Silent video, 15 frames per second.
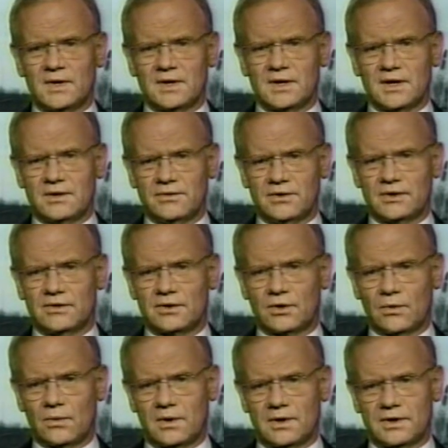and then to go
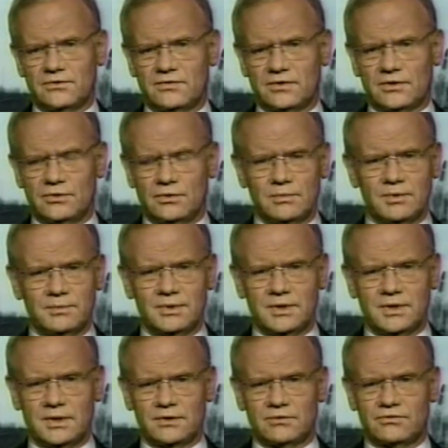on and send human
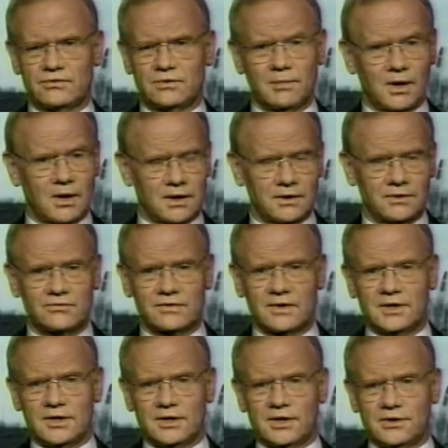beings to Mars,
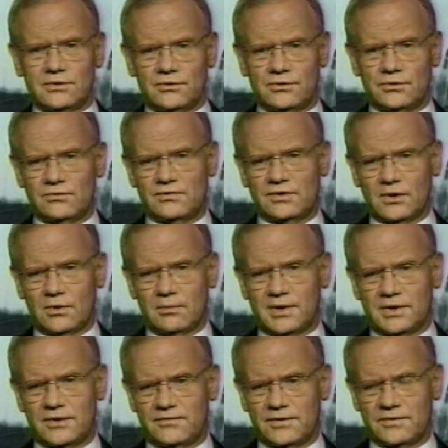and to do so by
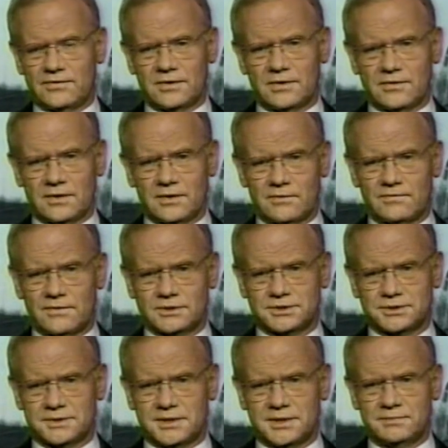the 50th
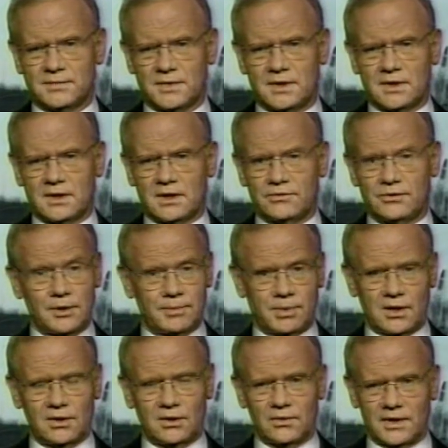anniversary of the
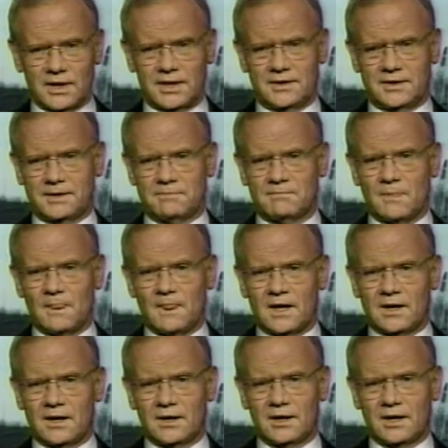Apollo landing.
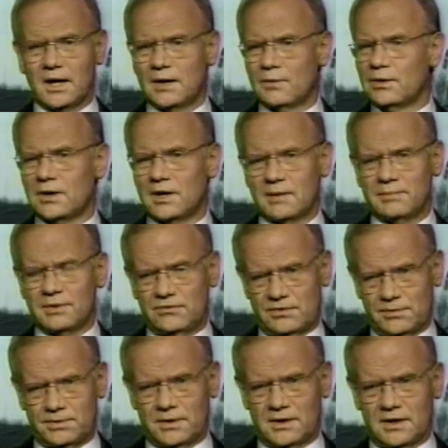And I would not be
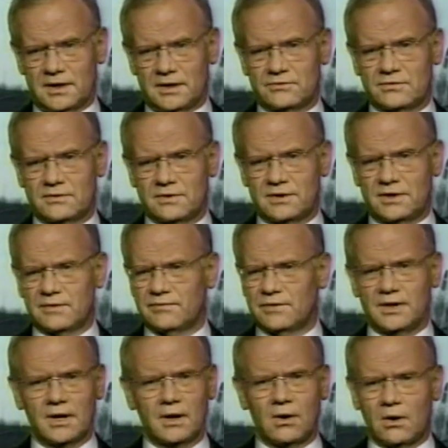surprised,
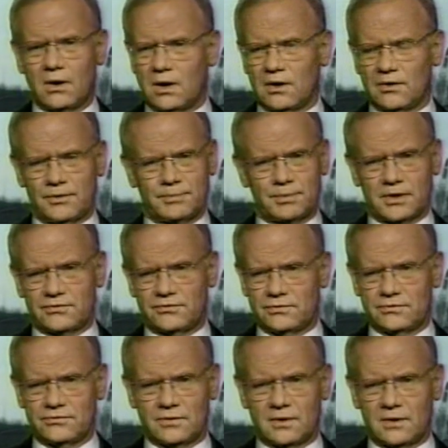given all of the
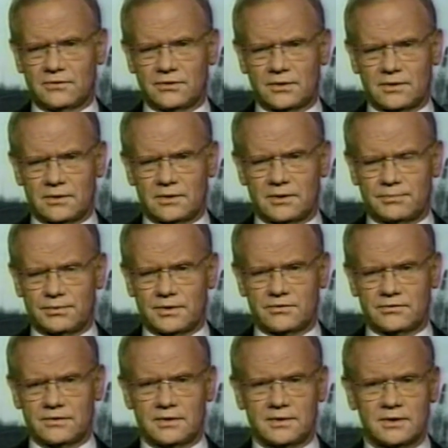pressures on the current
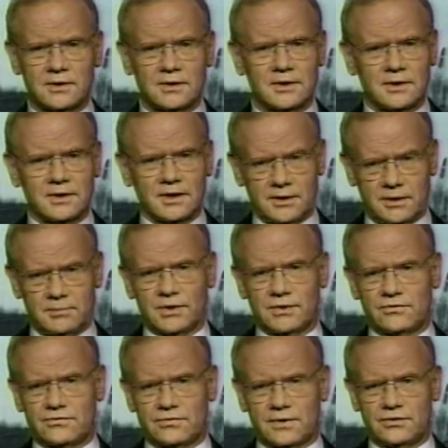president and
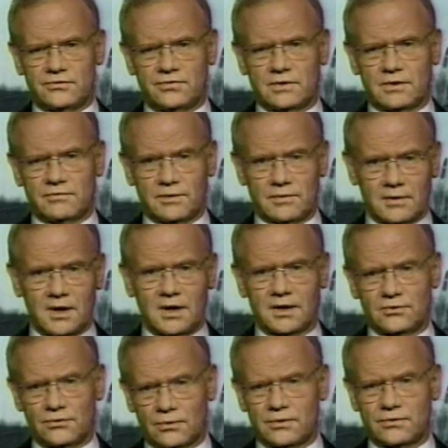administration of Iraq,
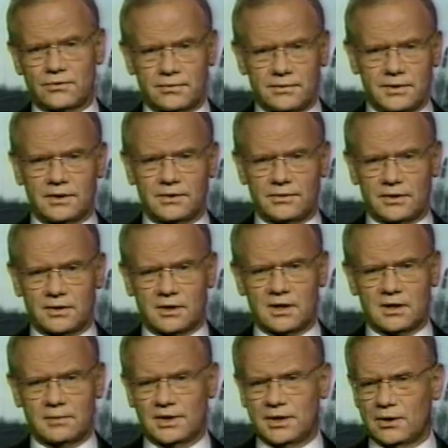North Korea, the
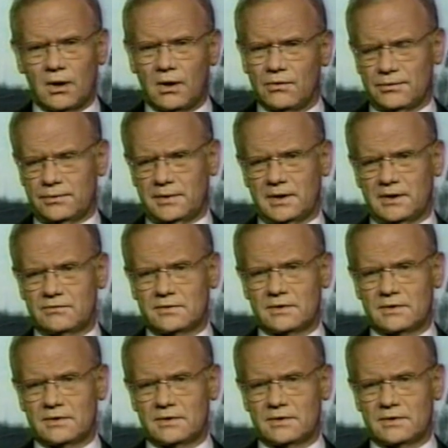economy, and all the rest,